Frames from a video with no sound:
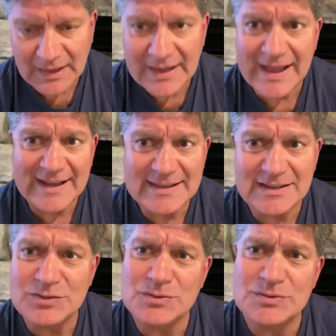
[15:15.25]

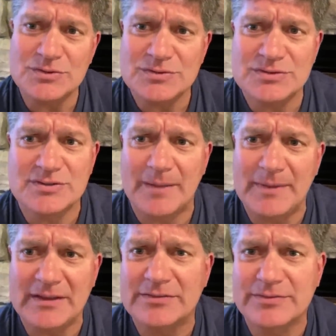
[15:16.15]
hacking tools
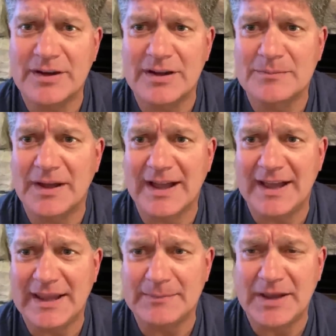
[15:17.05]
coming from a guy
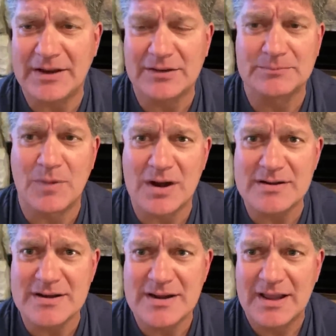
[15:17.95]
named Harold Martin